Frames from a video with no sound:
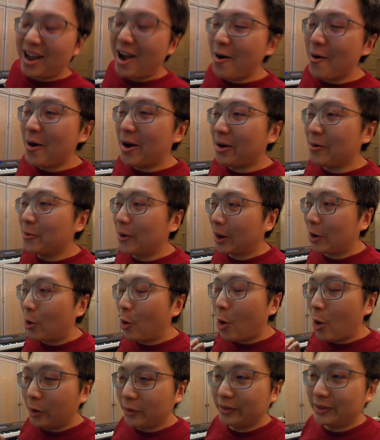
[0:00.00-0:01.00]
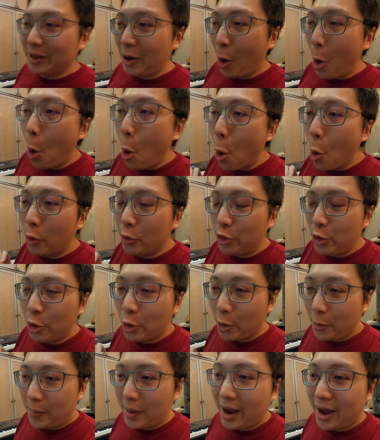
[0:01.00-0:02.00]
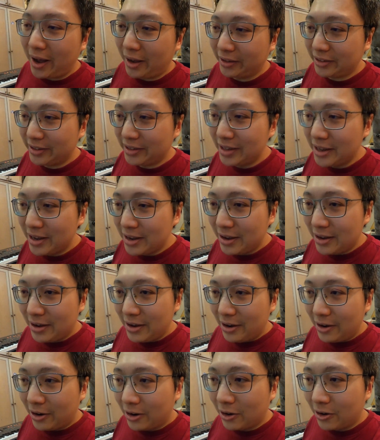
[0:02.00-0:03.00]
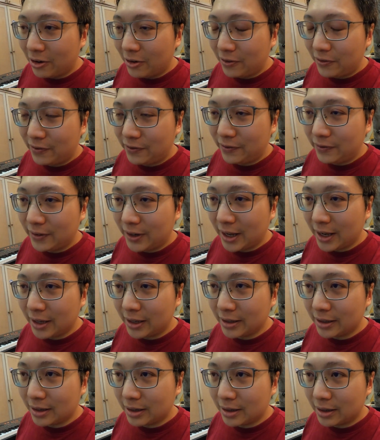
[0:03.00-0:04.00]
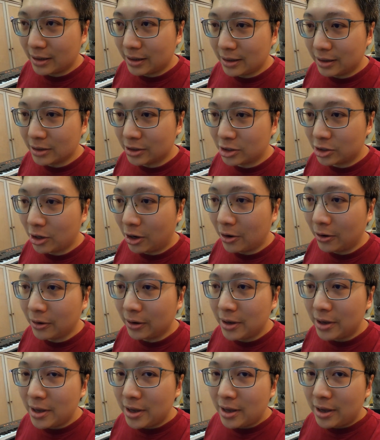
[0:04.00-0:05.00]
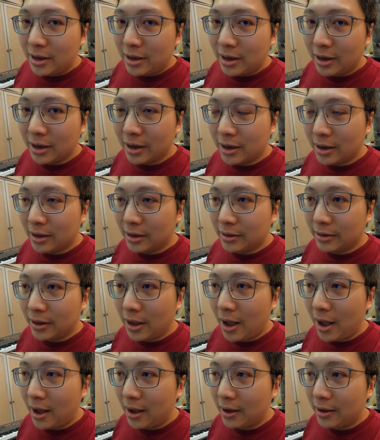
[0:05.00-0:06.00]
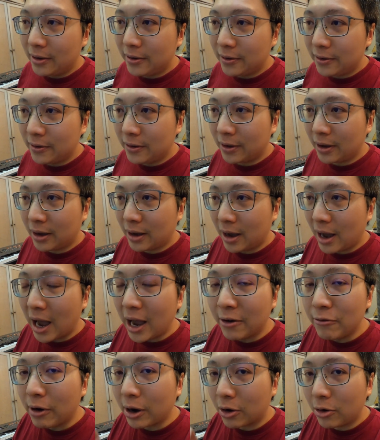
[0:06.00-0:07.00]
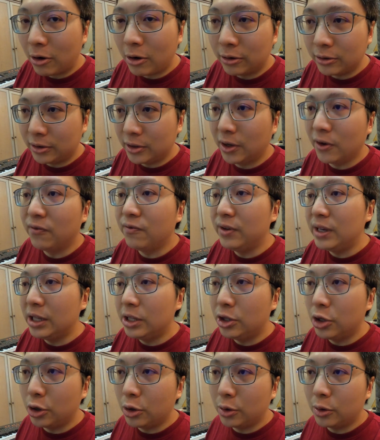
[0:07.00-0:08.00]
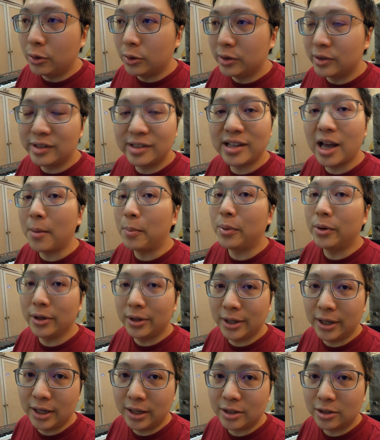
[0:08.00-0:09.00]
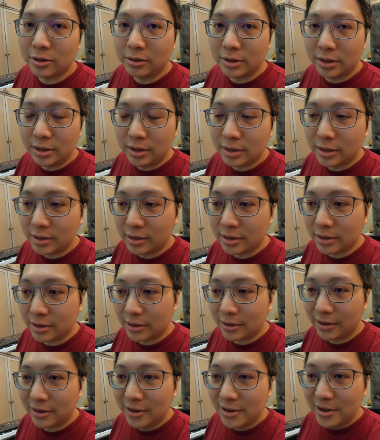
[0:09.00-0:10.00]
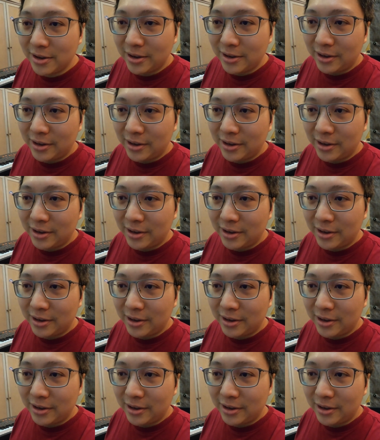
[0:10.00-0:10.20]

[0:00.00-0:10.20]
how I record the audio part of like a song, and I record the video separately. So this is a